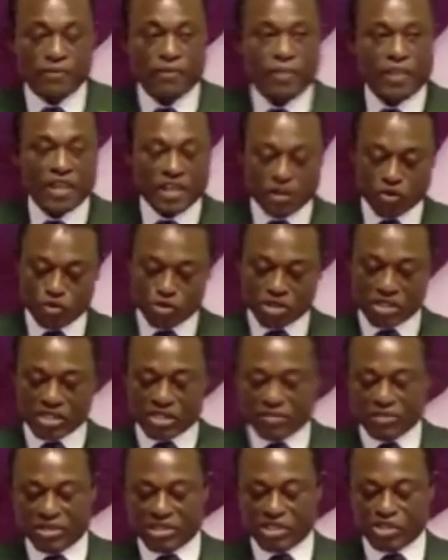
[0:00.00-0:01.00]
He was the
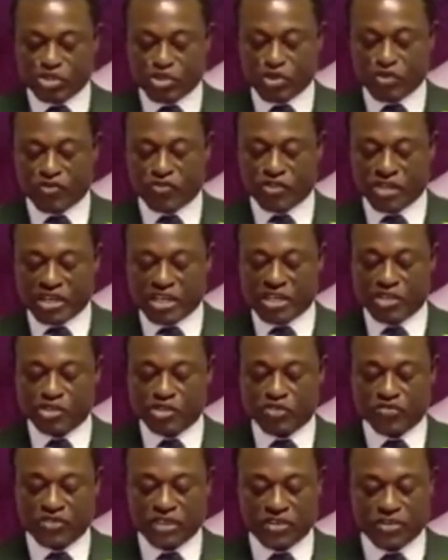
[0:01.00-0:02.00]
Minister of Finance of
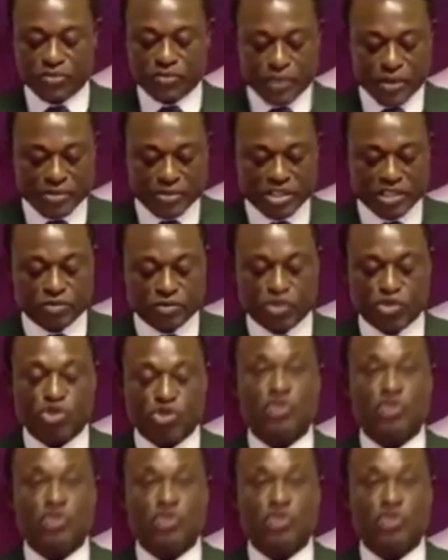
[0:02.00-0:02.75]
the Republic between